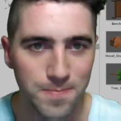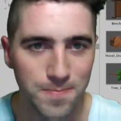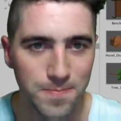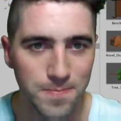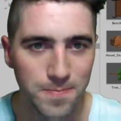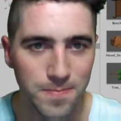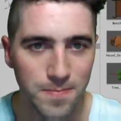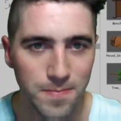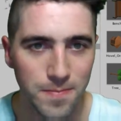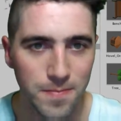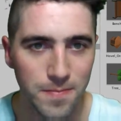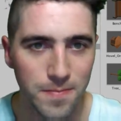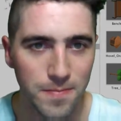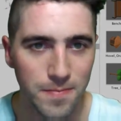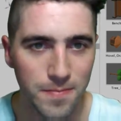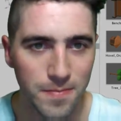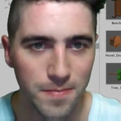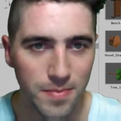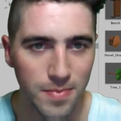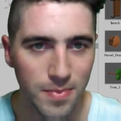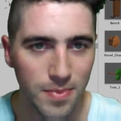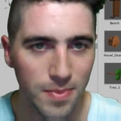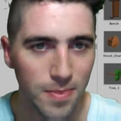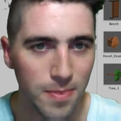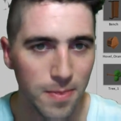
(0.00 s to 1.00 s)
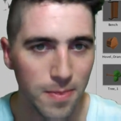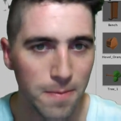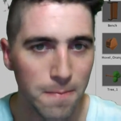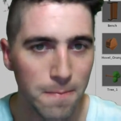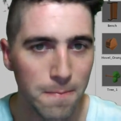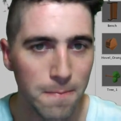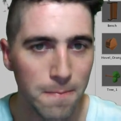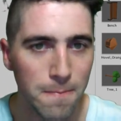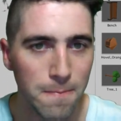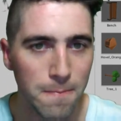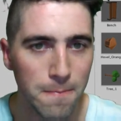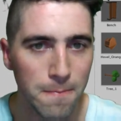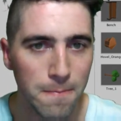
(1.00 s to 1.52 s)

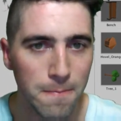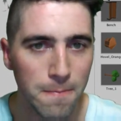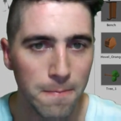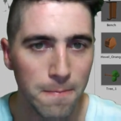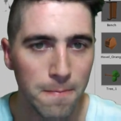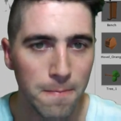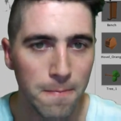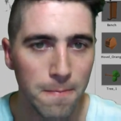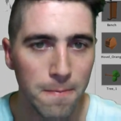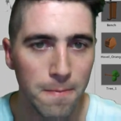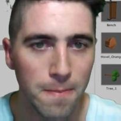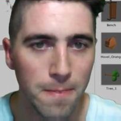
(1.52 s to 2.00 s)
[no speech]